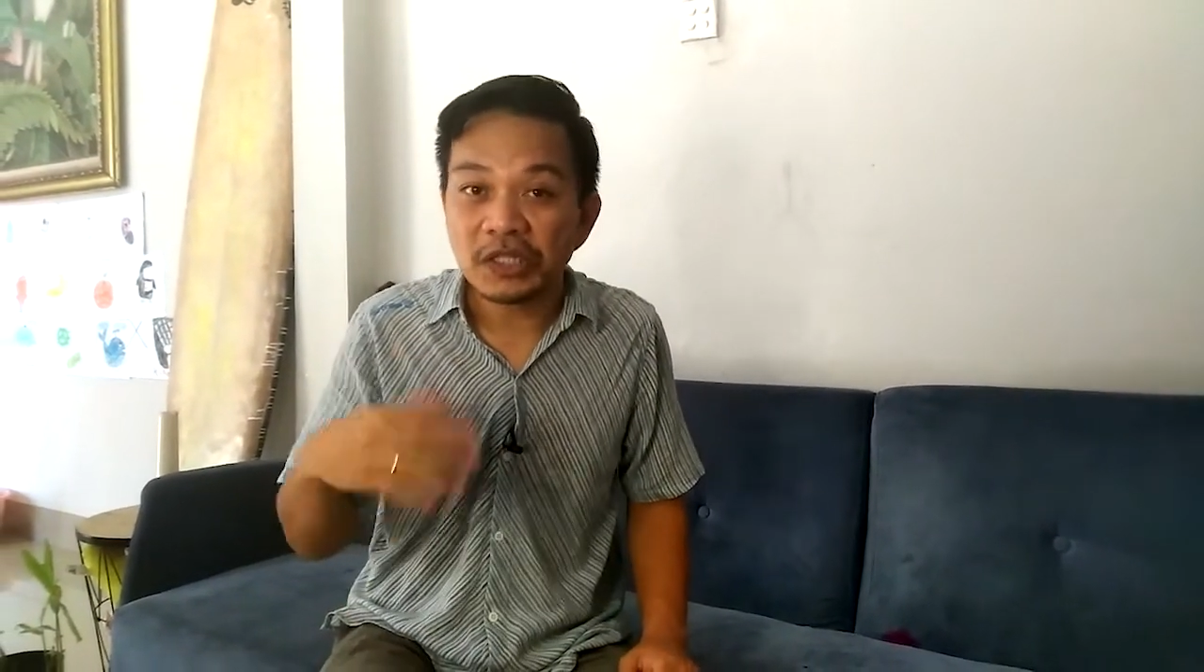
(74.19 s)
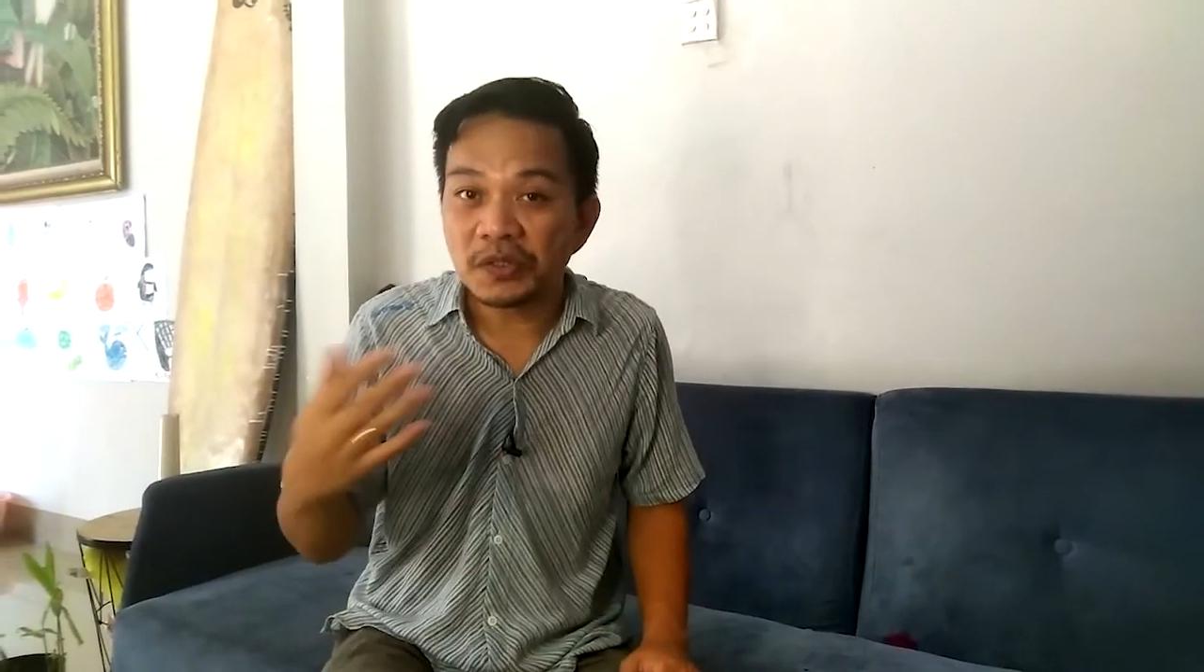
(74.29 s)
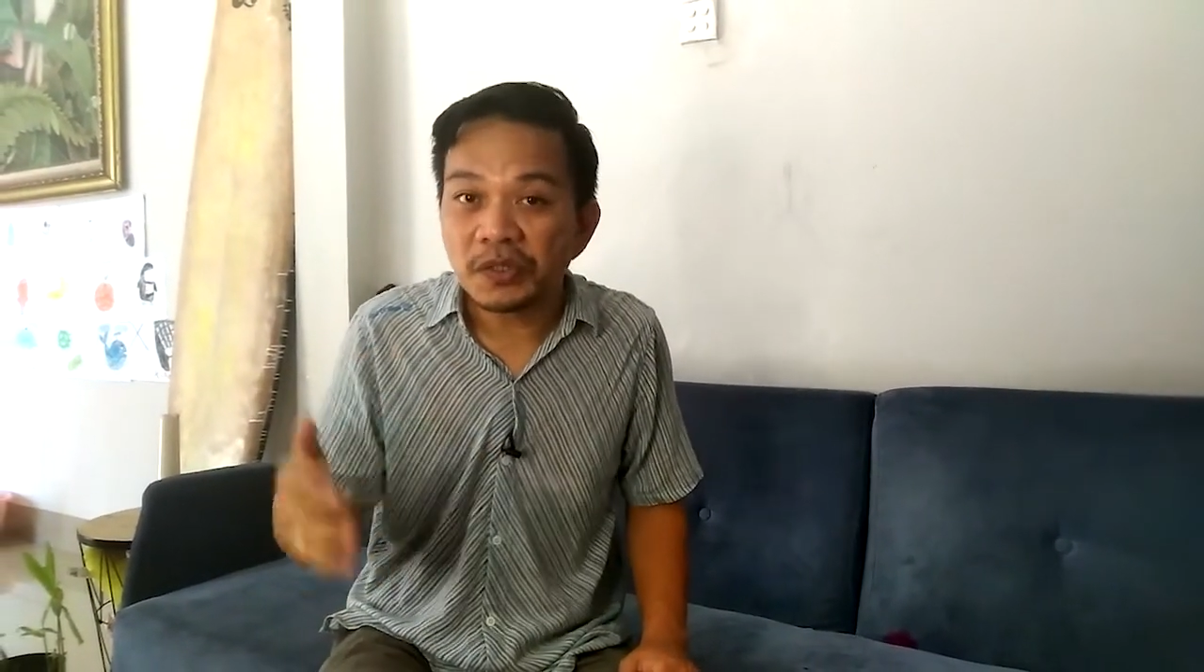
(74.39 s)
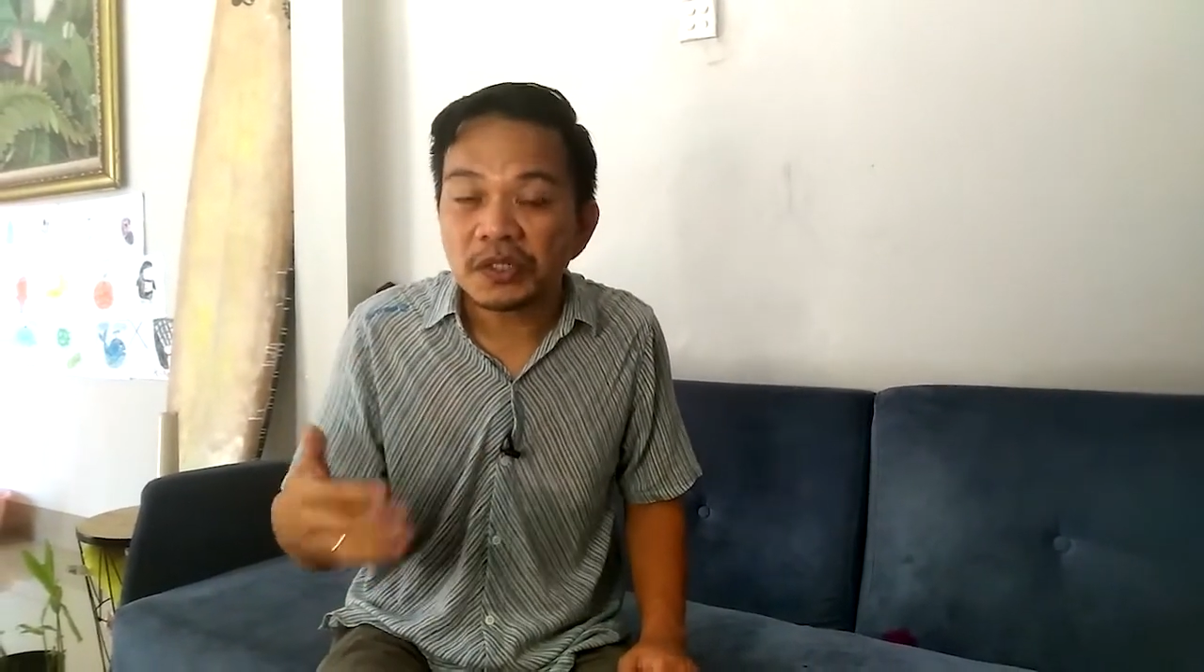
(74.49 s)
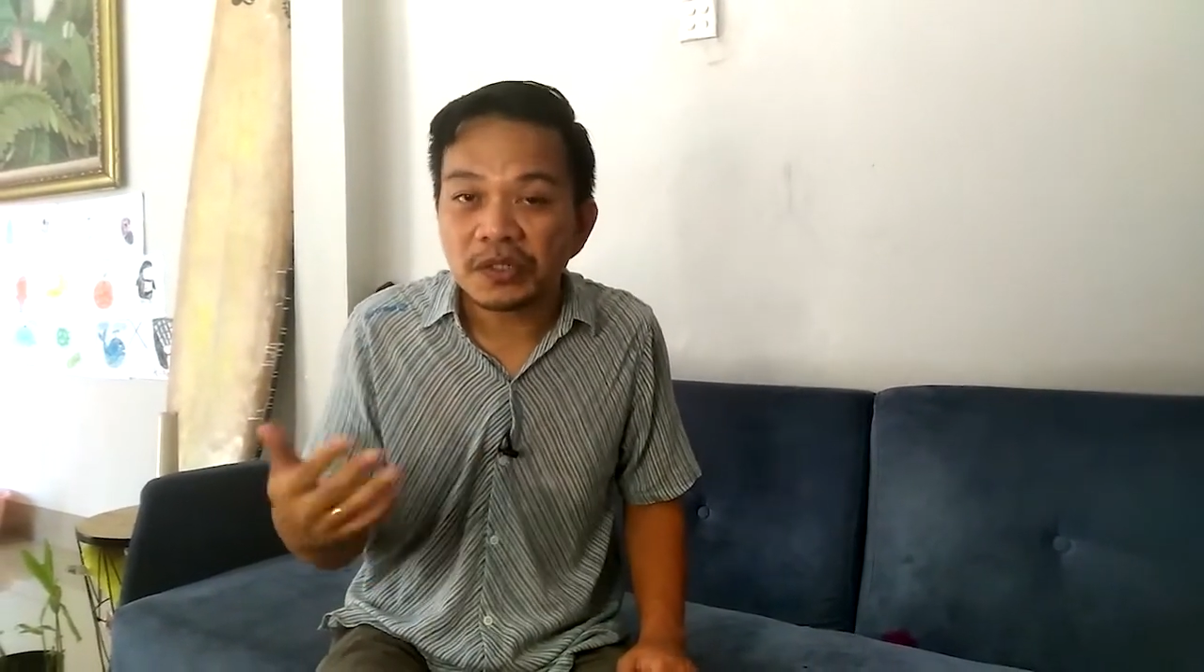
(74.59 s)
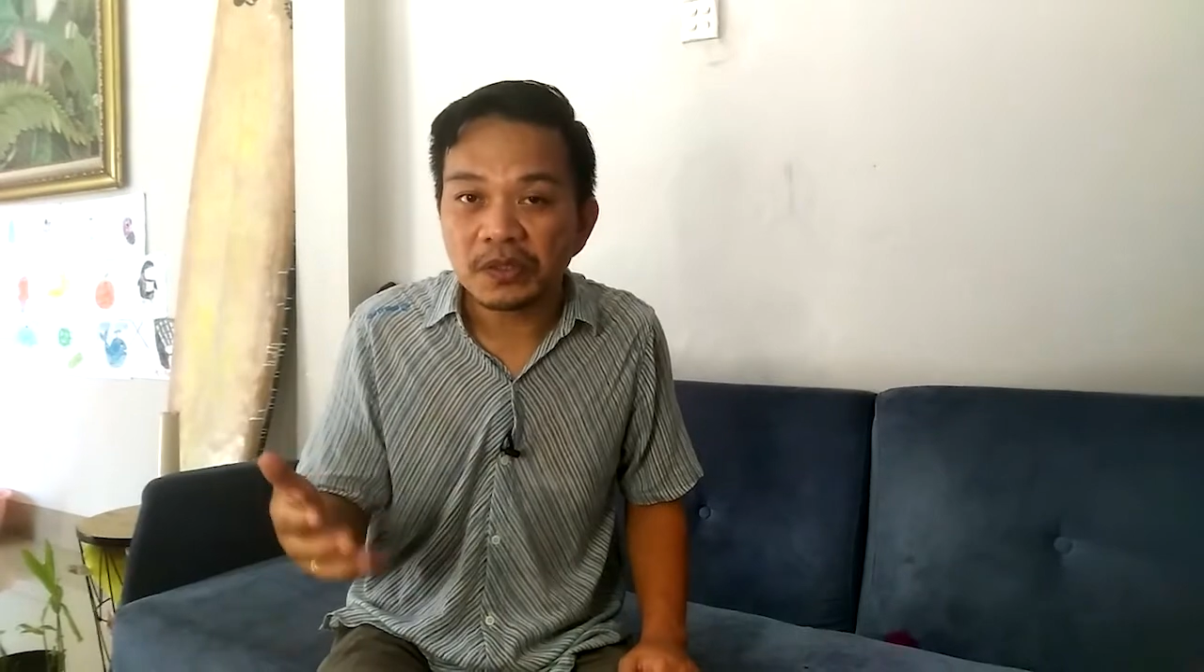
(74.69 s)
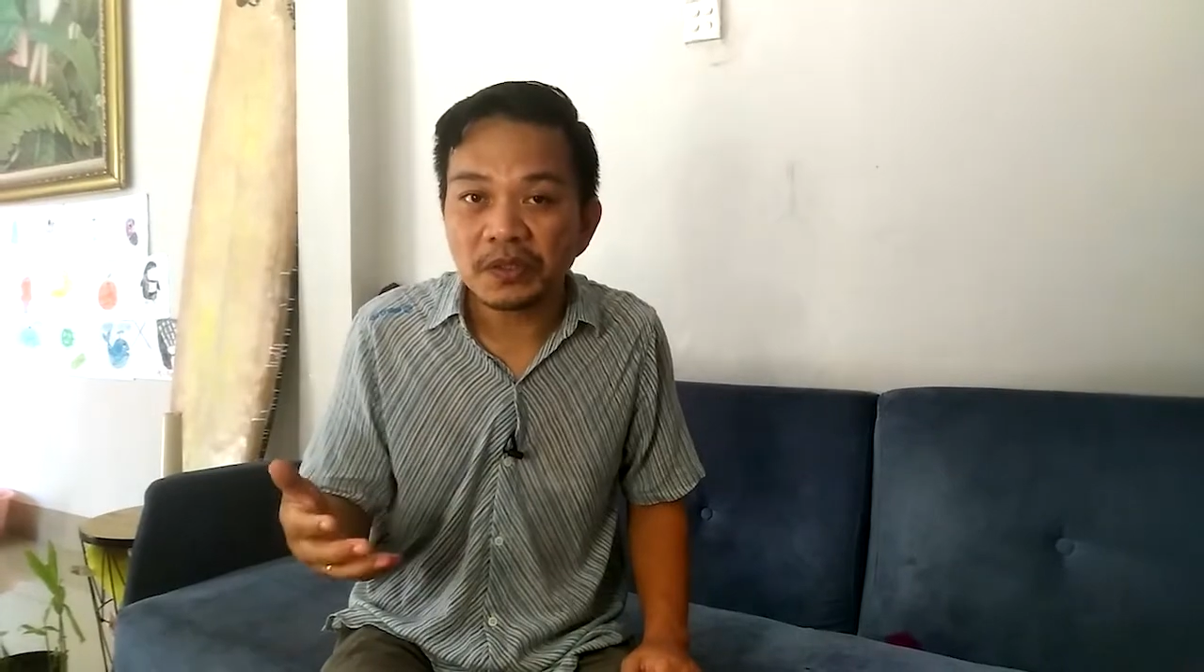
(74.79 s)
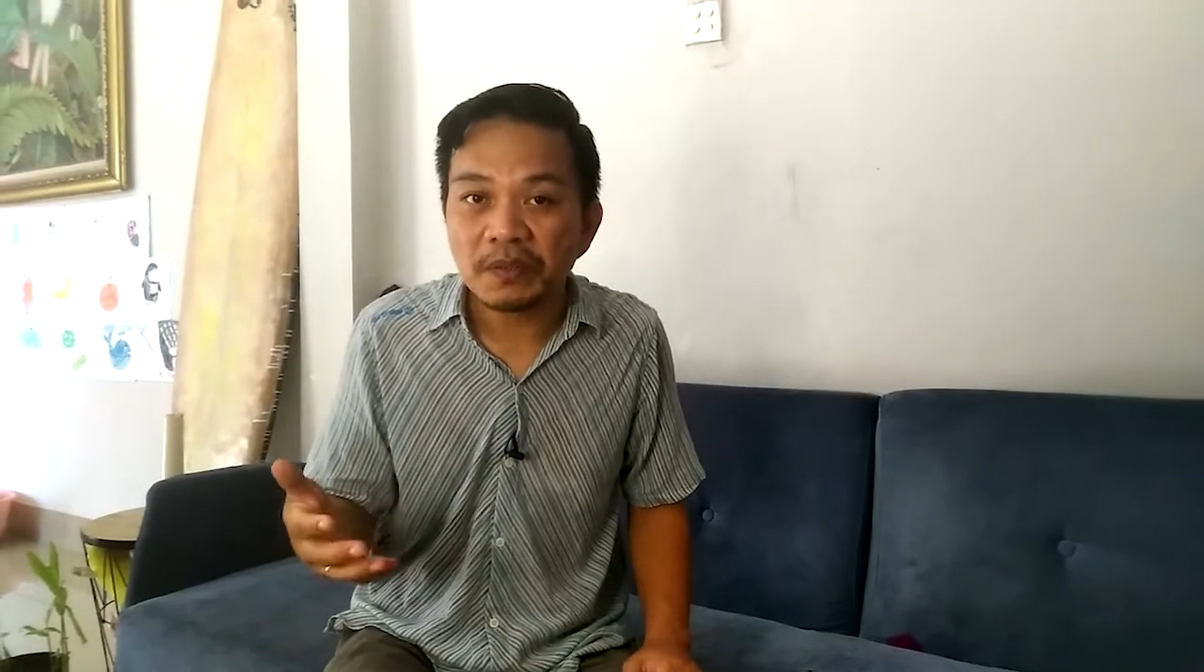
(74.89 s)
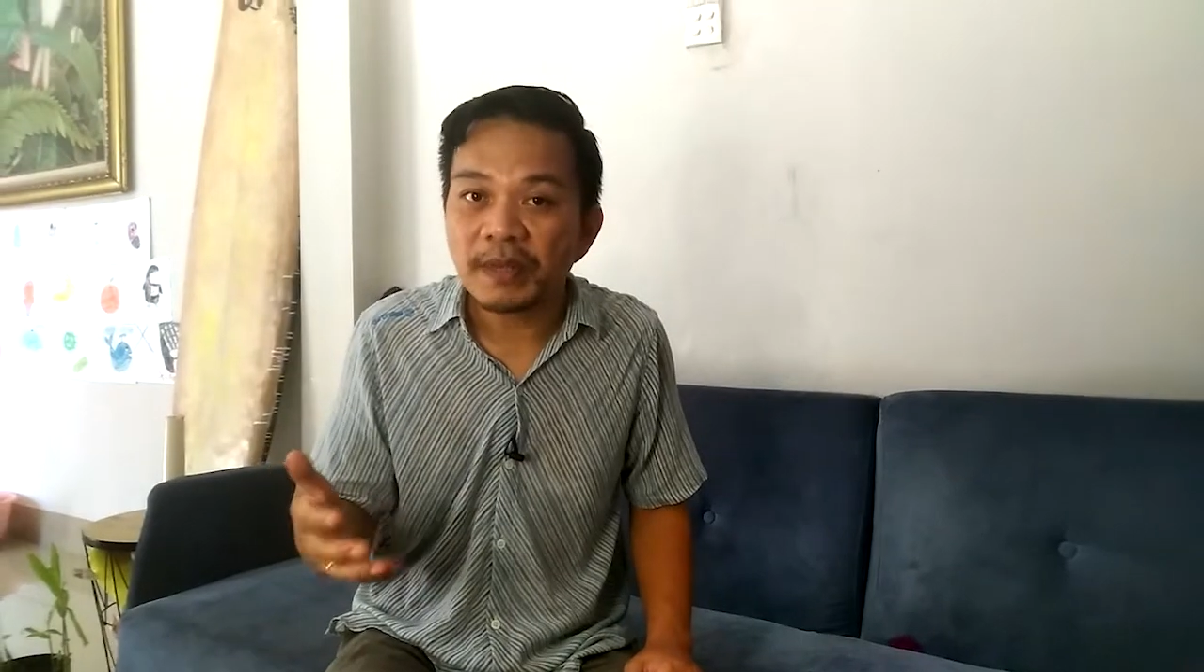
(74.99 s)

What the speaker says: used to